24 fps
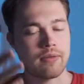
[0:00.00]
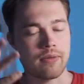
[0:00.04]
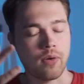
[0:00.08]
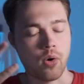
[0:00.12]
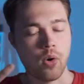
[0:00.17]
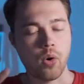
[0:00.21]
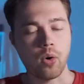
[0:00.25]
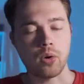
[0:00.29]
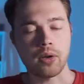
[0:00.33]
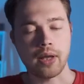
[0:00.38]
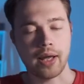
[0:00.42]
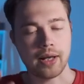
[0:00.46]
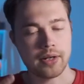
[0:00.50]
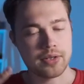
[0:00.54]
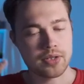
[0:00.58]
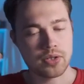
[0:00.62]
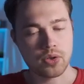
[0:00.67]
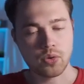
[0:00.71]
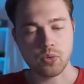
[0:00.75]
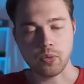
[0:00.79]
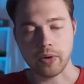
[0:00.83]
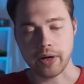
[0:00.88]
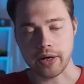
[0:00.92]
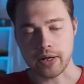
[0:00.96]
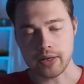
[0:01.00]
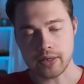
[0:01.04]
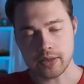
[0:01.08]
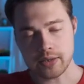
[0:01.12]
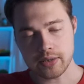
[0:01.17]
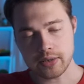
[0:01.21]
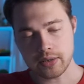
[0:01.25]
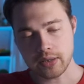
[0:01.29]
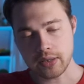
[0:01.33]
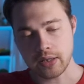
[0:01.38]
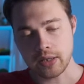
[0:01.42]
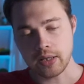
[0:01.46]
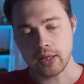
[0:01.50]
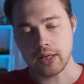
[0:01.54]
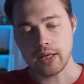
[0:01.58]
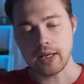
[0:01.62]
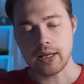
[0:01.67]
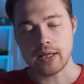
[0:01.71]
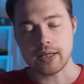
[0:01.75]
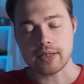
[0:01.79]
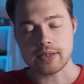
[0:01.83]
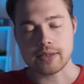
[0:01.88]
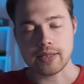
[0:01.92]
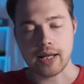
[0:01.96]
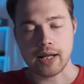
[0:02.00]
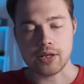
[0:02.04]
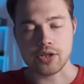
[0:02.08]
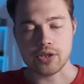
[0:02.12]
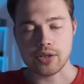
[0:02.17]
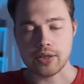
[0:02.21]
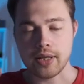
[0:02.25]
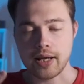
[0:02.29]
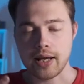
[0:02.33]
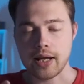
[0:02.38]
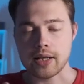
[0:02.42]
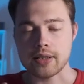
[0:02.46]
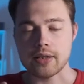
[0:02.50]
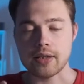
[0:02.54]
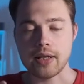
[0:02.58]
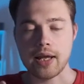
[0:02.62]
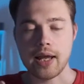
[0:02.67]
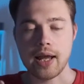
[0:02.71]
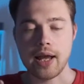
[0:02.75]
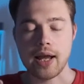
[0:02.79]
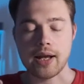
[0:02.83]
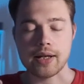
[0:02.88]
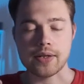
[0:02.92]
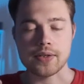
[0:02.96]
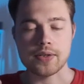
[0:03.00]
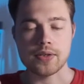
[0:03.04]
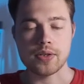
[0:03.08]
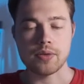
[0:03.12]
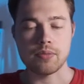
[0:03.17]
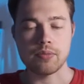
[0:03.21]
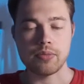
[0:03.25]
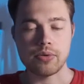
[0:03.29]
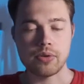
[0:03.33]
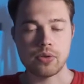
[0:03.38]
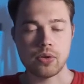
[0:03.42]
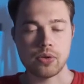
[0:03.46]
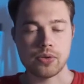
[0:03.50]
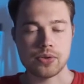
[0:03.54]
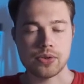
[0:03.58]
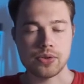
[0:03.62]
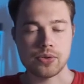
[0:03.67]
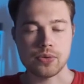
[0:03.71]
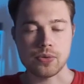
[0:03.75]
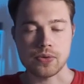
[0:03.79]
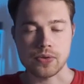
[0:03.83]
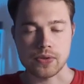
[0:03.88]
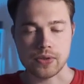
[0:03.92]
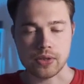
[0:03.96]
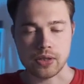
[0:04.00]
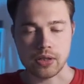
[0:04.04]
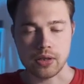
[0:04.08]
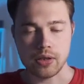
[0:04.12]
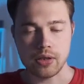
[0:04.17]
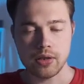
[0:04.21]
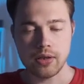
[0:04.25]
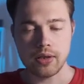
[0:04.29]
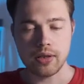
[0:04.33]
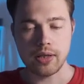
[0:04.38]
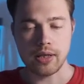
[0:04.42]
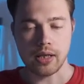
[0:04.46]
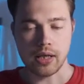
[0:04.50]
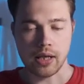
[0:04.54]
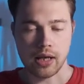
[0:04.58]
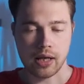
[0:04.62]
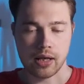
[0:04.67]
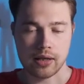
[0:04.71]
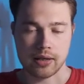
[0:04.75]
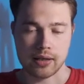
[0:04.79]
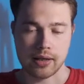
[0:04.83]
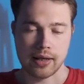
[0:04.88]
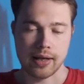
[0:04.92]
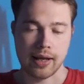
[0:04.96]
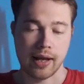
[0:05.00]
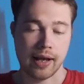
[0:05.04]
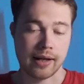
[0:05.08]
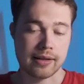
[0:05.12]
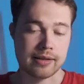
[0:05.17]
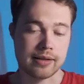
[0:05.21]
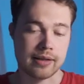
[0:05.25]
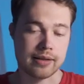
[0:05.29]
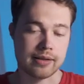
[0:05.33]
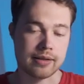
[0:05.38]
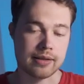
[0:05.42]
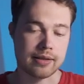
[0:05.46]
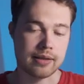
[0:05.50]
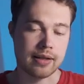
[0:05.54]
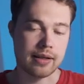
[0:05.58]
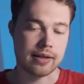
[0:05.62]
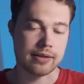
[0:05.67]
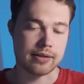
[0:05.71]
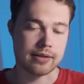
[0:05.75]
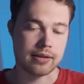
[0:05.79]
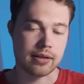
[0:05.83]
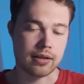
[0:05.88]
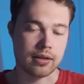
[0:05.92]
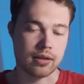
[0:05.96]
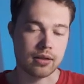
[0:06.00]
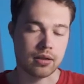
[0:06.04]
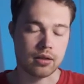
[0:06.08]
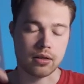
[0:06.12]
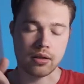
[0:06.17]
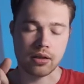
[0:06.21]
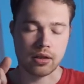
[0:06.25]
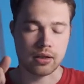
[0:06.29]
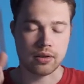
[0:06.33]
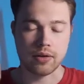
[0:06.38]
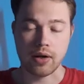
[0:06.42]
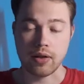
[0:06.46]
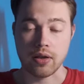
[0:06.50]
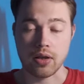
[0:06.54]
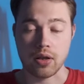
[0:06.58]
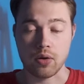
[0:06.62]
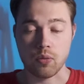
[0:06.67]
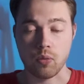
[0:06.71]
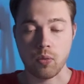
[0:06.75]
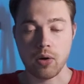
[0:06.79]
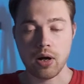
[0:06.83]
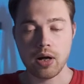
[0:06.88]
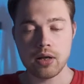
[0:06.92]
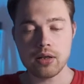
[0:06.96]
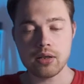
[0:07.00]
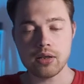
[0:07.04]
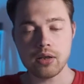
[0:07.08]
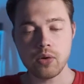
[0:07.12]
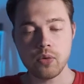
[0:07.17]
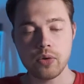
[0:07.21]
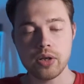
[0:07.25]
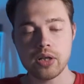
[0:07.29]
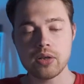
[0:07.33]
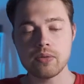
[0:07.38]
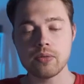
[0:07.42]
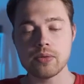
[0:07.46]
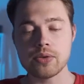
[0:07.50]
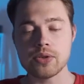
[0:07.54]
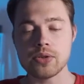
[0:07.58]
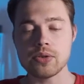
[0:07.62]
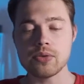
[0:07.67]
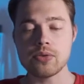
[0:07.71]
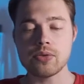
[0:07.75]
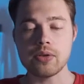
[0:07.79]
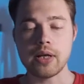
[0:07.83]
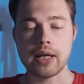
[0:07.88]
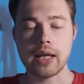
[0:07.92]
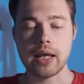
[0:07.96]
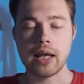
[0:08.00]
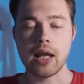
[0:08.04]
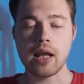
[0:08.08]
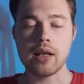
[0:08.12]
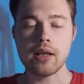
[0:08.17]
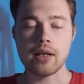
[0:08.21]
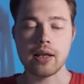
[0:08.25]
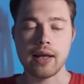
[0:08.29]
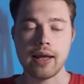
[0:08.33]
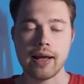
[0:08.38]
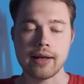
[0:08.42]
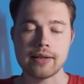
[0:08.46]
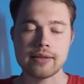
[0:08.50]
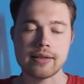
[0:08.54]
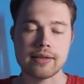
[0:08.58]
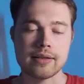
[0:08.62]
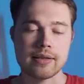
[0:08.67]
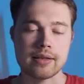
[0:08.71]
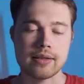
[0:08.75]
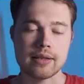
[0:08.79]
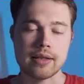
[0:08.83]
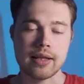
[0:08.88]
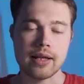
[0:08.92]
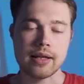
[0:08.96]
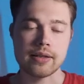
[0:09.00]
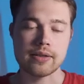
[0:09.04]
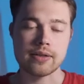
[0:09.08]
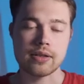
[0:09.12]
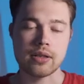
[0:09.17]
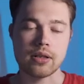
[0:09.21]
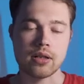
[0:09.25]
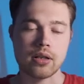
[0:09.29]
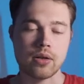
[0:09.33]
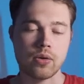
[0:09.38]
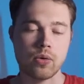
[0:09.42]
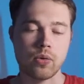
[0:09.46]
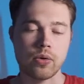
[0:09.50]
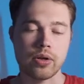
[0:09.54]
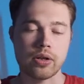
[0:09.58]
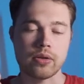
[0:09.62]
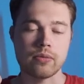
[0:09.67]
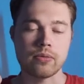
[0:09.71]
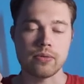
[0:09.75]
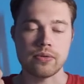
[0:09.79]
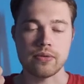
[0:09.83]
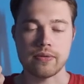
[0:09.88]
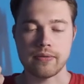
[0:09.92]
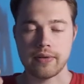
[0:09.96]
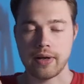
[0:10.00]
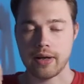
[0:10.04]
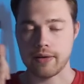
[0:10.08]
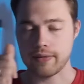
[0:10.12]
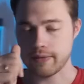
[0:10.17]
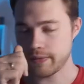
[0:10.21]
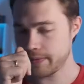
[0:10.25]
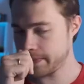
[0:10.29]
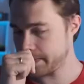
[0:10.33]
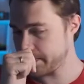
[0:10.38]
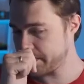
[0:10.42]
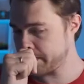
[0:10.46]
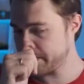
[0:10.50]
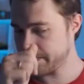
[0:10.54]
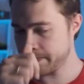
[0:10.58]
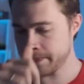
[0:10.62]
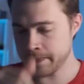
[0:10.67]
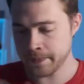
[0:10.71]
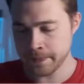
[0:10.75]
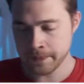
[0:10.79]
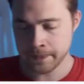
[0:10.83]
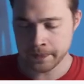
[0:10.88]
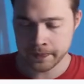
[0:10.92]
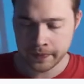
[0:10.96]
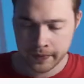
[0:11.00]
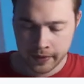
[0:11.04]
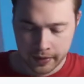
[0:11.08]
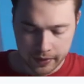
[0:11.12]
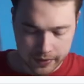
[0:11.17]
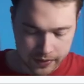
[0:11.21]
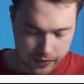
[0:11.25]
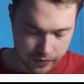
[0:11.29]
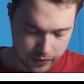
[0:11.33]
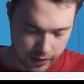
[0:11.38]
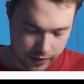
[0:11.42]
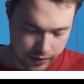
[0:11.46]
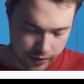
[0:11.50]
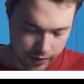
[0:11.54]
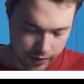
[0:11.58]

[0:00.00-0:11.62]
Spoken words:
all x squared, such that x belongs to z, and x is less than greater than 1 or equal to, and x is less than or equal to 5. So that's how